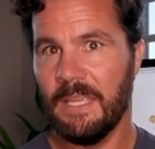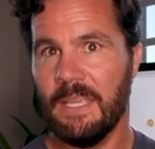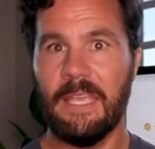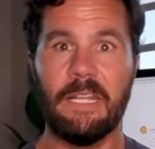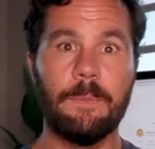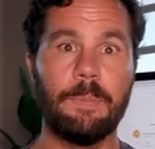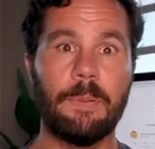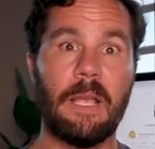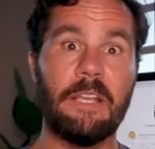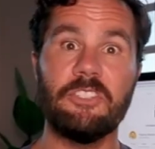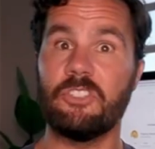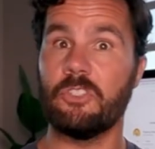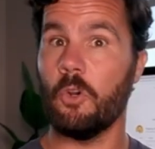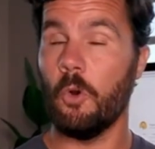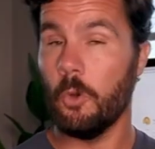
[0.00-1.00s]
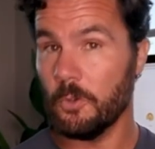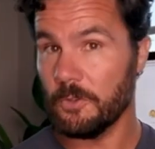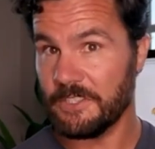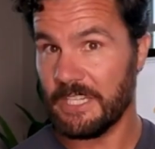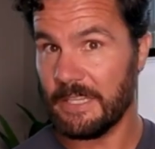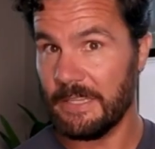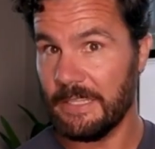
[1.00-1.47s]
It implies you're
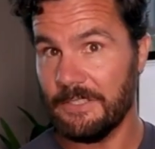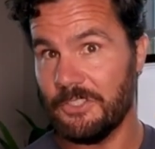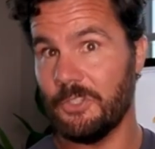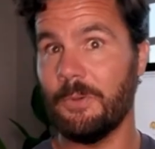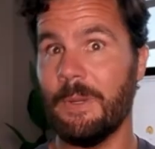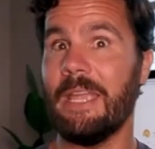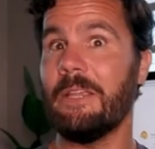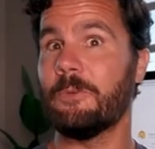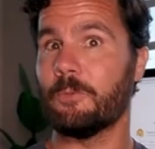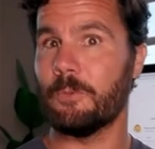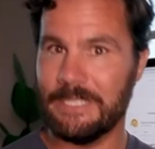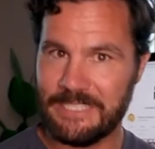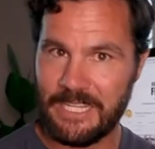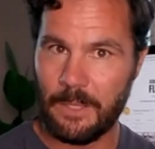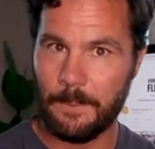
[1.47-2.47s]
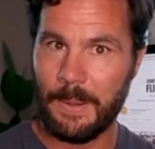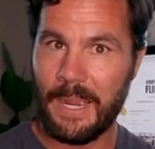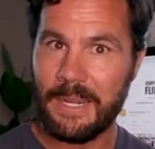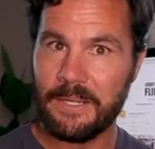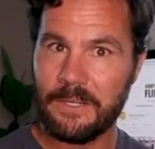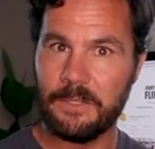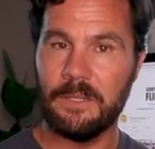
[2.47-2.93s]
wholesaling to a retail
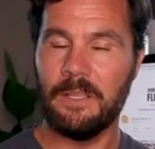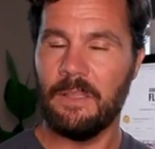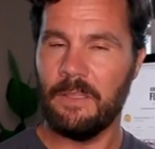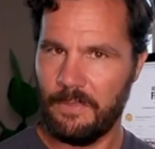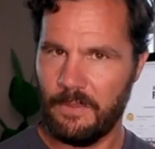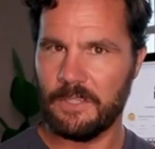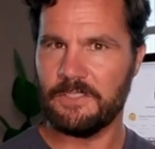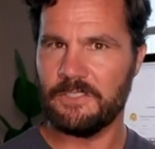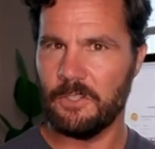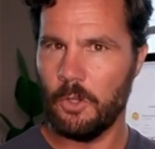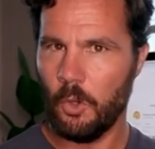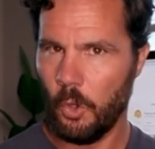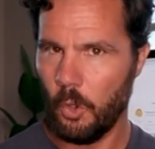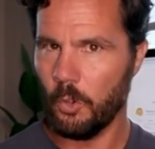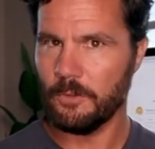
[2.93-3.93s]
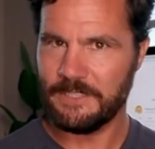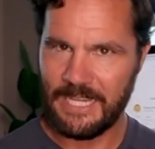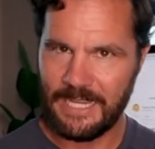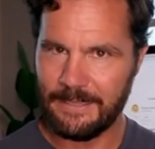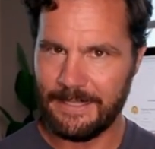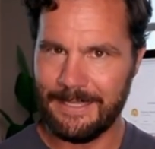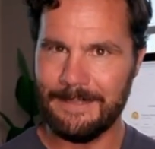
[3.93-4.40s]
buyer, thus
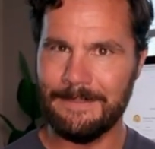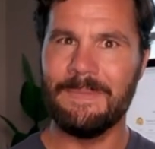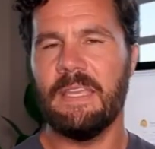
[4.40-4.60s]
wholesaling.